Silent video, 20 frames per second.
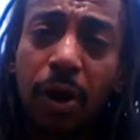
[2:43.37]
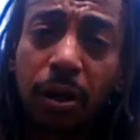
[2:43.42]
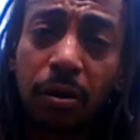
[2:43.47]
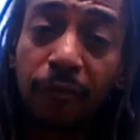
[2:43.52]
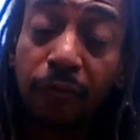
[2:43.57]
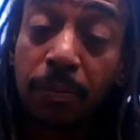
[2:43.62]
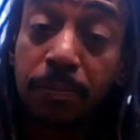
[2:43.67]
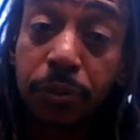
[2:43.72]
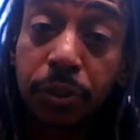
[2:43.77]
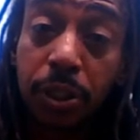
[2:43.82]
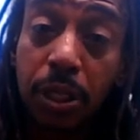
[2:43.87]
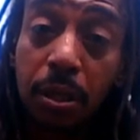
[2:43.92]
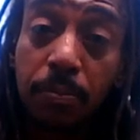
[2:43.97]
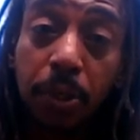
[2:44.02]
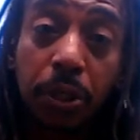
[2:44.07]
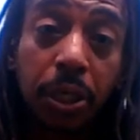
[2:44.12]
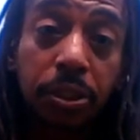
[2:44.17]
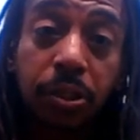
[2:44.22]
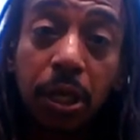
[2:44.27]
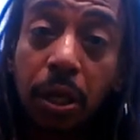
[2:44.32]
from seed because
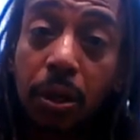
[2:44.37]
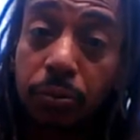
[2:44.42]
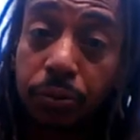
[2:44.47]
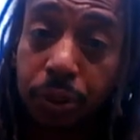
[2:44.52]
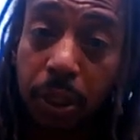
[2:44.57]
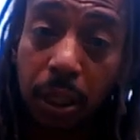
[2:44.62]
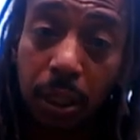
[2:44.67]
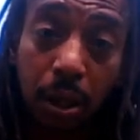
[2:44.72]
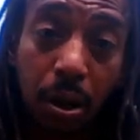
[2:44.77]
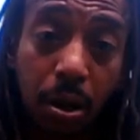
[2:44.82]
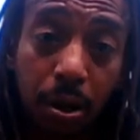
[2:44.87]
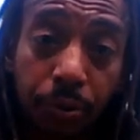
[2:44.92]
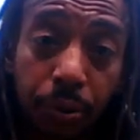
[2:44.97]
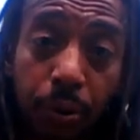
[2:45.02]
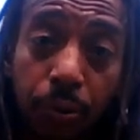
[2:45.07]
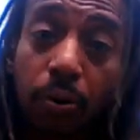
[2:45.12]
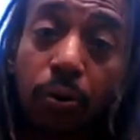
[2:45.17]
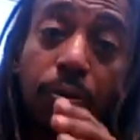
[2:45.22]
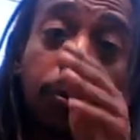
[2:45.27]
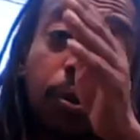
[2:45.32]
they don't take long to grow.
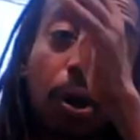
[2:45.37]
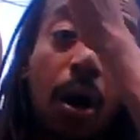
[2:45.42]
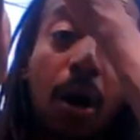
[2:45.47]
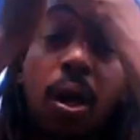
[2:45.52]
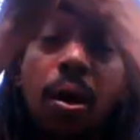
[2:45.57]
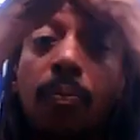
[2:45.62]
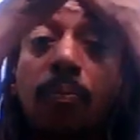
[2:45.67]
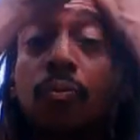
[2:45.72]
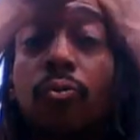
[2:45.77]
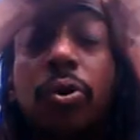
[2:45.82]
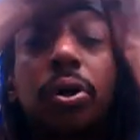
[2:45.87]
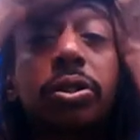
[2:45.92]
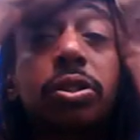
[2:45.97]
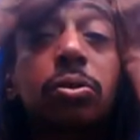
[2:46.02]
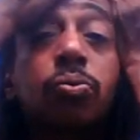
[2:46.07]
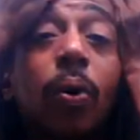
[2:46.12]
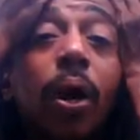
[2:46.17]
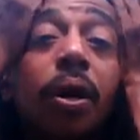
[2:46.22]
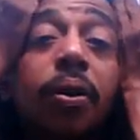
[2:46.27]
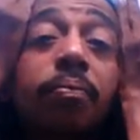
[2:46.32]
Y'all, I am really
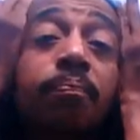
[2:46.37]
sweating.